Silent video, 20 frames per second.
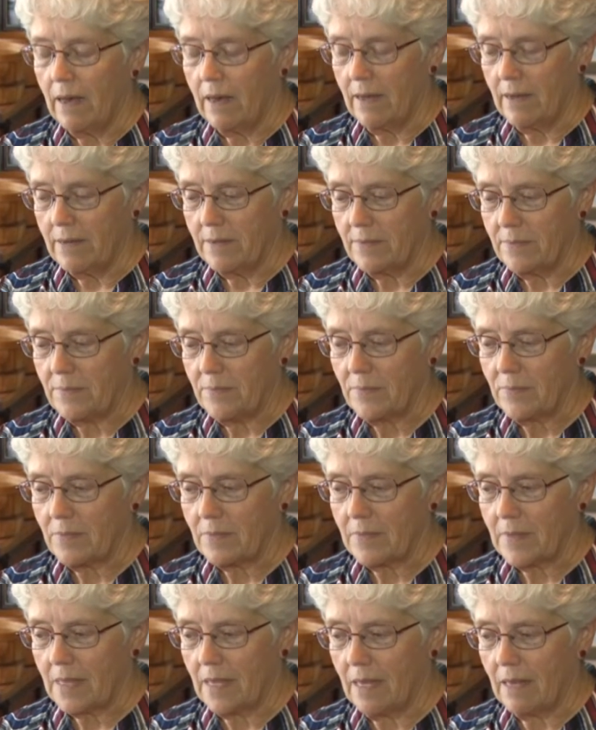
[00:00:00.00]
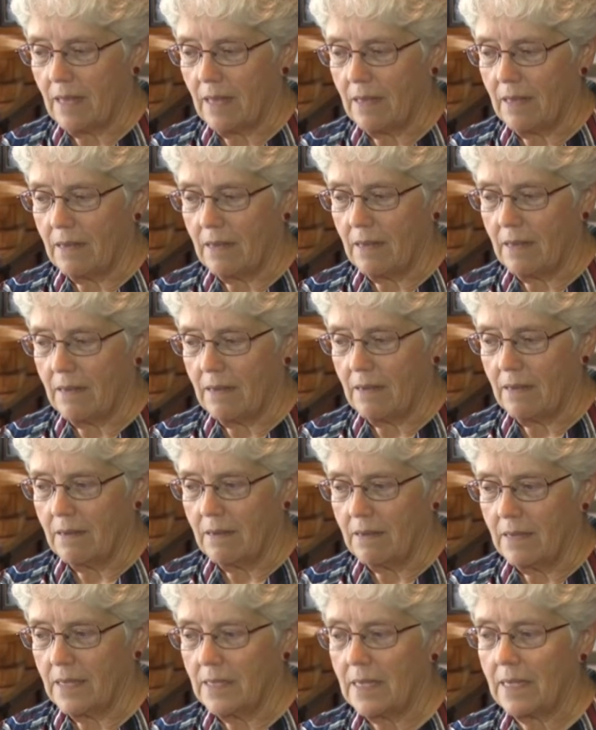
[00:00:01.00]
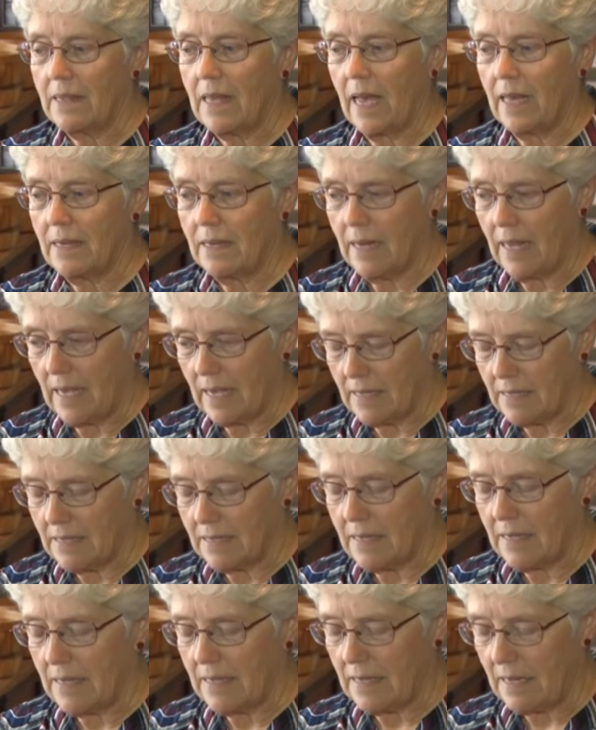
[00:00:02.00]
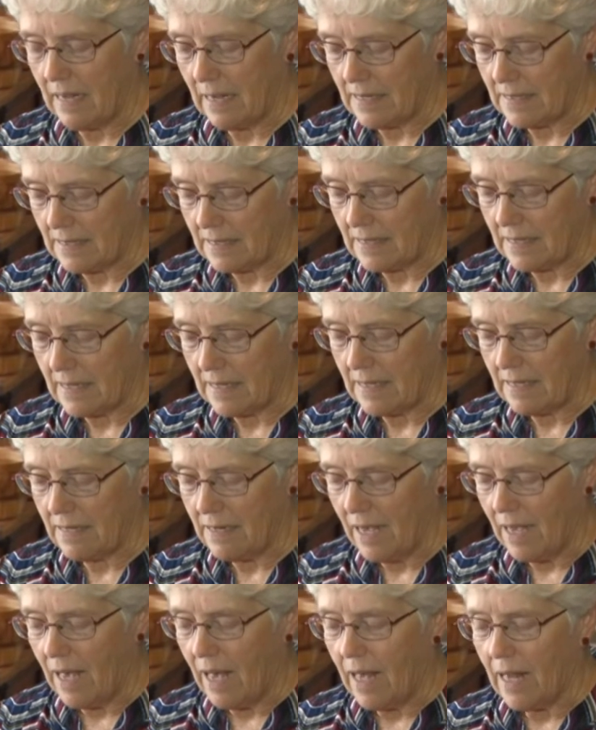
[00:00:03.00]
Um, uh, he did that in 1819.